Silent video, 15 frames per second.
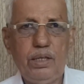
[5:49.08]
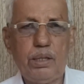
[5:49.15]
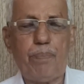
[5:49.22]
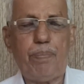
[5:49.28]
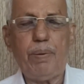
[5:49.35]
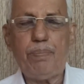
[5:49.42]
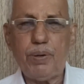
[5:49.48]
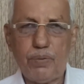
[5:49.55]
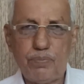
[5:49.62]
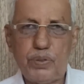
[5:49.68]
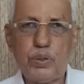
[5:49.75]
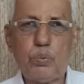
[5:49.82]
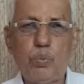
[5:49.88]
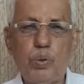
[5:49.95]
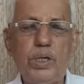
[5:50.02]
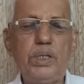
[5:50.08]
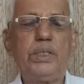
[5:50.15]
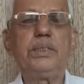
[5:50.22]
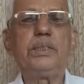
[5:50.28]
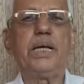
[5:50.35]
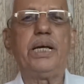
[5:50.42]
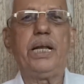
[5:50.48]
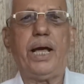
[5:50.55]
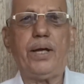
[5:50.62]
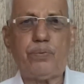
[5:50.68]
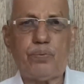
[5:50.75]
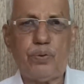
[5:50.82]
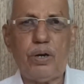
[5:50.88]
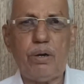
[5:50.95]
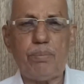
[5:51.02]
the people of this world in their
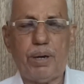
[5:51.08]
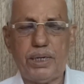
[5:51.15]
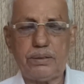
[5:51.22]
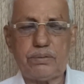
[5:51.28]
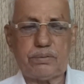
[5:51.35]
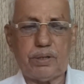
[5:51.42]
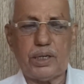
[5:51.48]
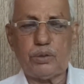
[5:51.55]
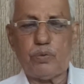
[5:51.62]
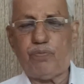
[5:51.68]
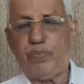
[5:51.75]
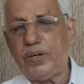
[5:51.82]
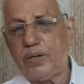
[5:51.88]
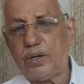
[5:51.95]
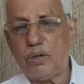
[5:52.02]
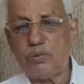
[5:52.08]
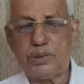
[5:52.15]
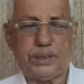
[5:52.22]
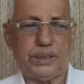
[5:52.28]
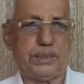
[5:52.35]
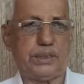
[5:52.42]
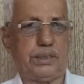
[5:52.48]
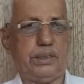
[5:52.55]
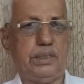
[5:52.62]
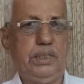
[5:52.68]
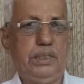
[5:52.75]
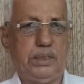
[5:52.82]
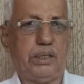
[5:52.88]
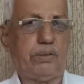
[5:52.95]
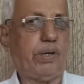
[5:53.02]
natural mind try to figure out things.
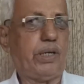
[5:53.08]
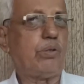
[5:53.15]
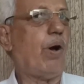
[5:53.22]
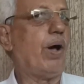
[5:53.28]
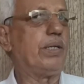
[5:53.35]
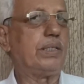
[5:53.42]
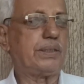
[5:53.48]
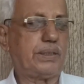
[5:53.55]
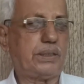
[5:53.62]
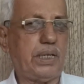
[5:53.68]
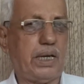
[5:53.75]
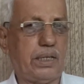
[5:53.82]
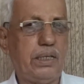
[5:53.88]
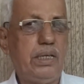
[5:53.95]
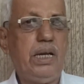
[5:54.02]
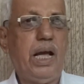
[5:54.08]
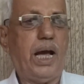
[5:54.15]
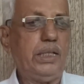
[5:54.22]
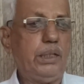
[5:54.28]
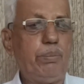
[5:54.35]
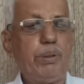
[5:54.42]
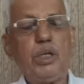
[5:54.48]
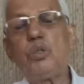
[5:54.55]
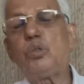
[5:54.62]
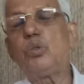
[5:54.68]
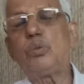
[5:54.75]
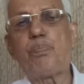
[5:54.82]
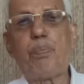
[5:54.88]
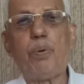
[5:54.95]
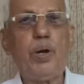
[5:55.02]
They try to understand. And they begin to
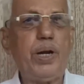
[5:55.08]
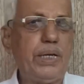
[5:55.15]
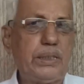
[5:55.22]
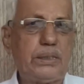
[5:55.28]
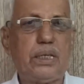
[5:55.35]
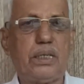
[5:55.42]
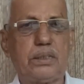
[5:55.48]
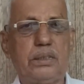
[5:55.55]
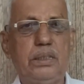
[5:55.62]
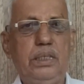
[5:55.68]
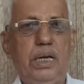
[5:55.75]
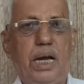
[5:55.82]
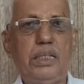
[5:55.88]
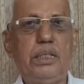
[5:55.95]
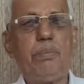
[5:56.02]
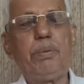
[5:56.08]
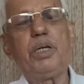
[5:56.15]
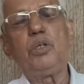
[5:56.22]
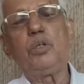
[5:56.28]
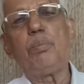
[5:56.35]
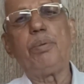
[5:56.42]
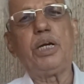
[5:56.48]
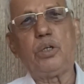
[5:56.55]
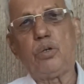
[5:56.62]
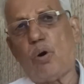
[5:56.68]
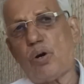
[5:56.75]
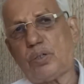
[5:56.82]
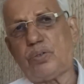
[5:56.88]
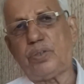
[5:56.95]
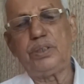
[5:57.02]
pull and tug. And they begin to make
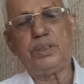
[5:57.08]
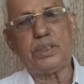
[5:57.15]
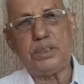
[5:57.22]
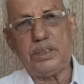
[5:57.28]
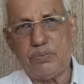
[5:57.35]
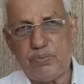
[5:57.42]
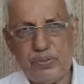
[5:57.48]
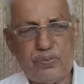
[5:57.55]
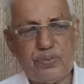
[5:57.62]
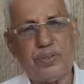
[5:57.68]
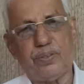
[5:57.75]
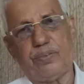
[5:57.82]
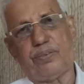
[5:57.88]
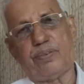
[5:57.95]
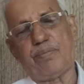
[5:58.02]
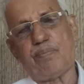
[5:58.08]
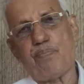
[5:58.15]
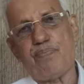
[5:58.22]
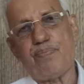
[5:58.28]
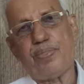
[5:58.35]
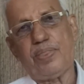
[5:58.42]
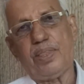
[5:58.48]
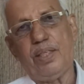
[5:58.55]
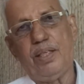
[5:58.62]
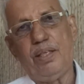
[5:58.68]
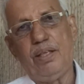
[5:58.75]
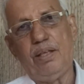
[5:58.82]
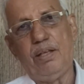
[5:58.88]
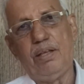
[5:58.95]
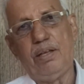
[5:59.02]
doctrines and divisions.
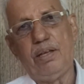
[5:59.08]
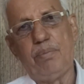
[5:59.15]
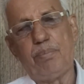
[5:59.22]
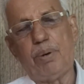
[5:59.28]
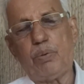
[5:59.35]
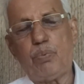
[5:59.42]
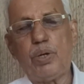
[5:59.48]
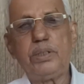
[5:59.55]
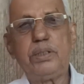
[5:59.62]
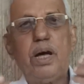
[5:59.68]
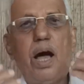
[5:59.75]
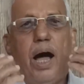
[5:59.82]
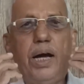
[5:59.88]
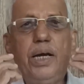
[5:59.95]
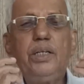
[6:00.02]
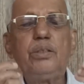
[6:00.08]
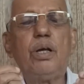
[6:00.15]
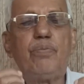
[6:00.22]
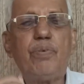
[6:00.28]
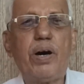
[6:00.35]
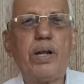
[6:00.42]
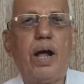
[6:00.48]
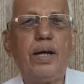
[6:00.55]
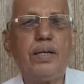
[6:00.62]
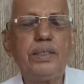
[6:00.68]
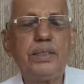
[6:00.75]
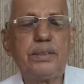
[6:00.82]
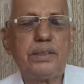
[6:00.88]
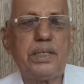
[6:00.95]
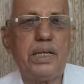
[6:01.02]
But when the eyes of our
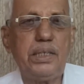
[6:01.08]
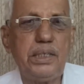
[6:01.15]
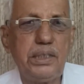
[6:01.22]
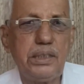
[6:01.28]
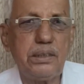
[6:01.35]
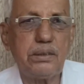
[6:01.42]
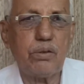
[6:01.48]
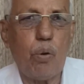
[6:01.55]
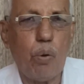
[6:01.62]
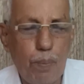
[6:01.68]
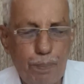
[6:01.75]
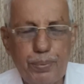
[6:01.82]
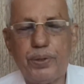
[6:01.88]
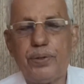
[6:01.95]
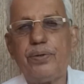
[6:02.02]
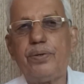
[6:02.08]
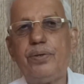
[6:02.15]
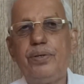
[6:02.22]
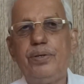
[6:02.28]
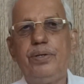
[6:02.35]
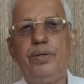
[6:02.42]
understanding is open,